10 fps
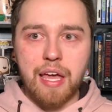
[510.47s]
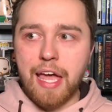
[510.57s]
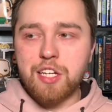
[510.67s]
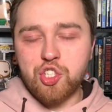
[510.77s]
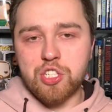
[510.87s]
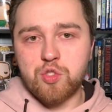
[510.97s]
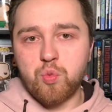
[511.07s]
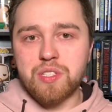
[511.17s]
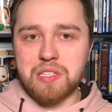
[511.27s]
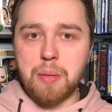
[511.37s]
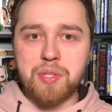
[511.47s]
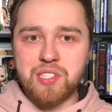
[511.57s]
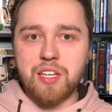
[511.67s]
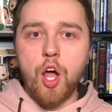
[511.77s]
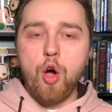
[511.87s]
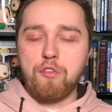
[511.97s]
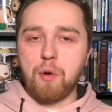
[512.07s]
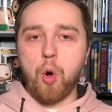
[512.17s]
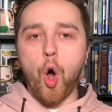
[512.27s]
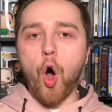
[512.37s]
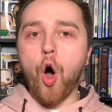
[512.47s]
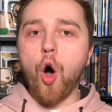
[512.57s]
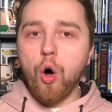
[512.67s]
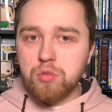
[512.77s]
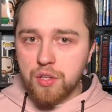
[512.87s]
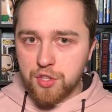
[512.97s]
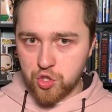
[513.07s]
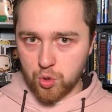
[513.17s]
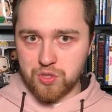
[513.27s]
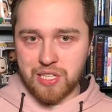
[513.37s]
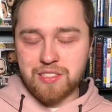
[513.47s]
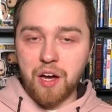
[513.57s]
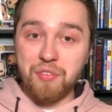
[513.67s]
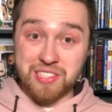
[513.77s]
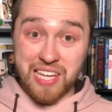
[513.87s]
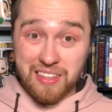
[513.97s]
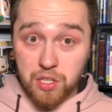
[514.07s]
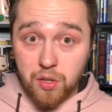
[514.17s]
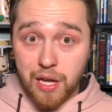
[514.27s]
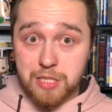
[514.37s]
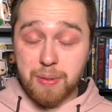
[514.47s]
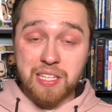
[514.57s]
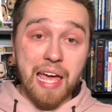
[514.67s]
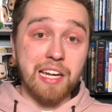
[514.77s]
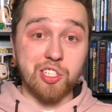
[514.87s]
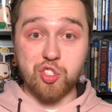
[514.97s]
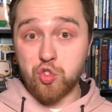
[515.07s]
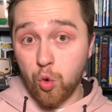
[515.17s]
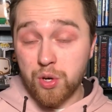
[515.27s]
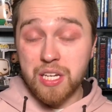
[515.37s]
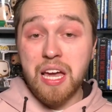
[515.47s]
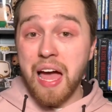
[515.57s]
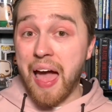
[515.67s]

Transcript: It just was limited from all the short sights of a technical aspect and a story,